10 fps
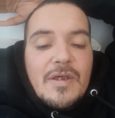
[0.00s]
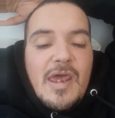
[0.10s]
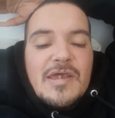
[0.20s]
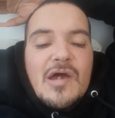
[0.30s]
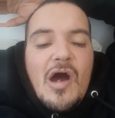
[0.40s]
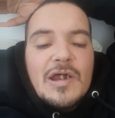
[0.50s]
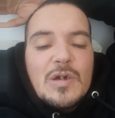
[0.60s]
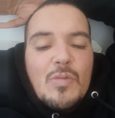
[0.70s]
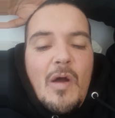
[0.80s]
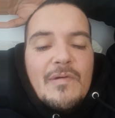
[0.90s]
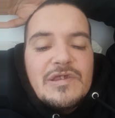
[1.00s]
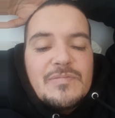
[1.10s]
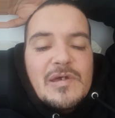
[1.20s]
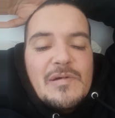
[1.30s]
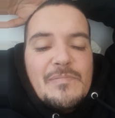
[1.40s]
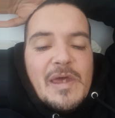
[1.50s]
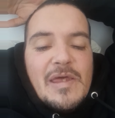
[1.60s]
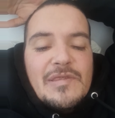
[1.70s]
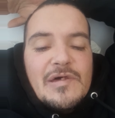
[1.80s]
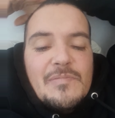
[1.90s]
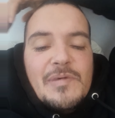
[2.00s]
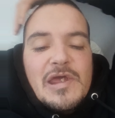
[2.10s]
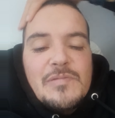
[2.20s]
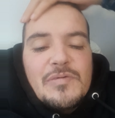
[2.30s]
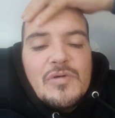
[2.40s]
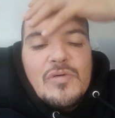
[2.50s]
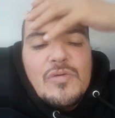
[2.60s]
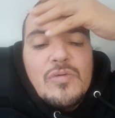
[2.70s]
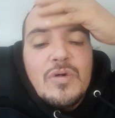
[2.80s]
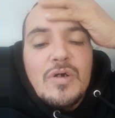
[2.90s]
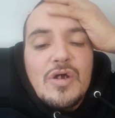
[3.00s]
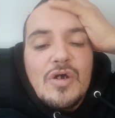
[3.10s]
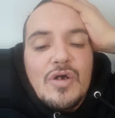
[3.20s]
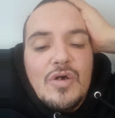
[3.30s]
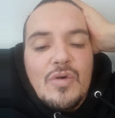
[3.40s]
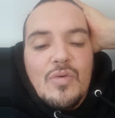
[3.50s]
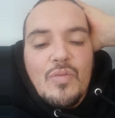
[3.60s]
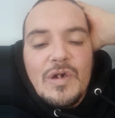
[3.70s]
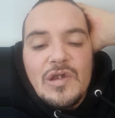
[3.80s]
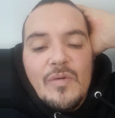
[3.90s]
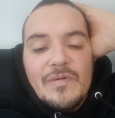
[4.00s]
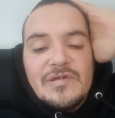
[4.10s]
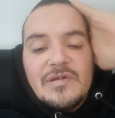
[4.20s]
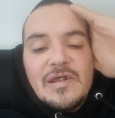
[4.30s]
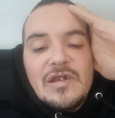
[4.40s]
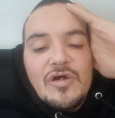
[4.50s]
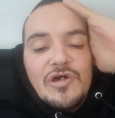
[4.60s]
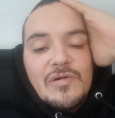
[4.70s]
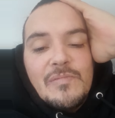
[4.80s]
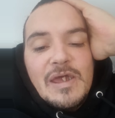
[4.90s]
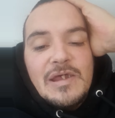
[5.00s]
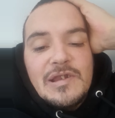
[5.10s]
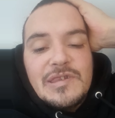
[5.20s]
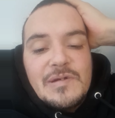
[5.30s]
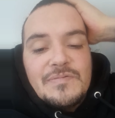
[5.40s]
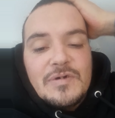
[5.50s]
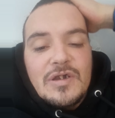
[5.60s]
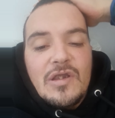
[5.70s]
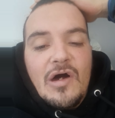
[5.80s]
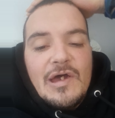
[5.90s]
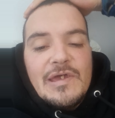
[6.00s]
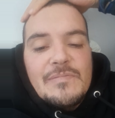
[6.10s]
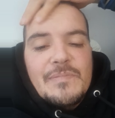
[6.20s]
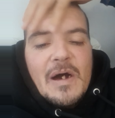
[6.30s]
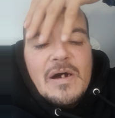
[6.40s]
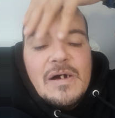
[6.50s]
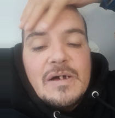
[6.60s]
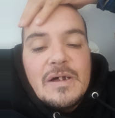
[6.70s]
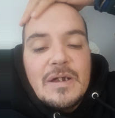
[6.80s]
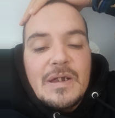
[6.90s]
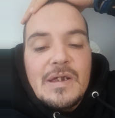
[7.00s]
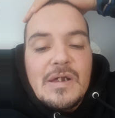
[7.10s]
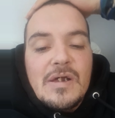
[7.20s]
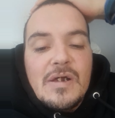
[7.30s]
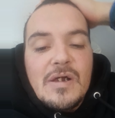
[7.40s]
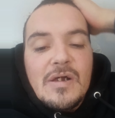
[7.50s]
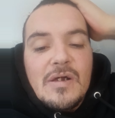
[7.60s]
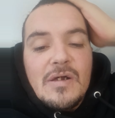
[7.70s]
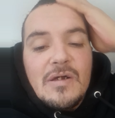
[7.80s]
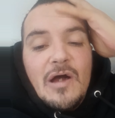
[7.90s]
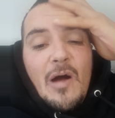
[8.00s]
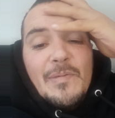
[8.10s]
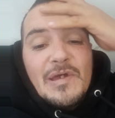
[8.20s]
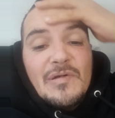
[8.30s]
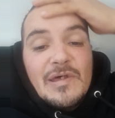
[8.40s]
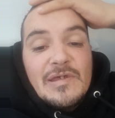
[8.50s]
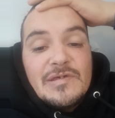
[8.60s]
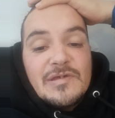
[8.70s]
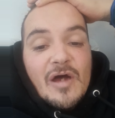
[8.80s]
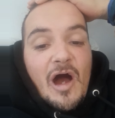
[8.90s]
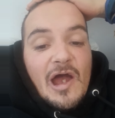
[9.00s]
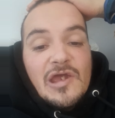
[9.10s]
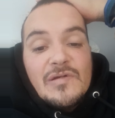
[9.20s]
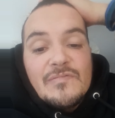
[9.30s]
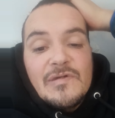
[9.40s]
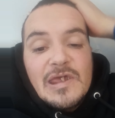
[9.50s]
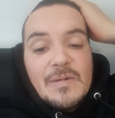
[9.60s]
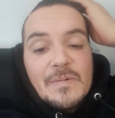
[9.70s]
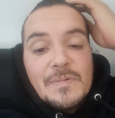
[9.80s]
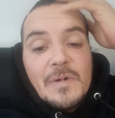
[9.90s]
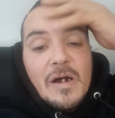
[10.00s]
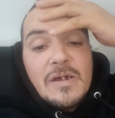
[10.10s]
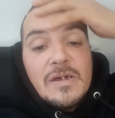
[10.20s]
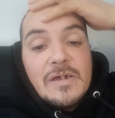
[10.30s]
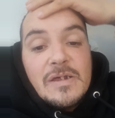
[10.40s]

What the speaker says: it kind of worries me a bit that people will obviously look at me in a different light, but I'll be honest, I couldn't really give a fuck,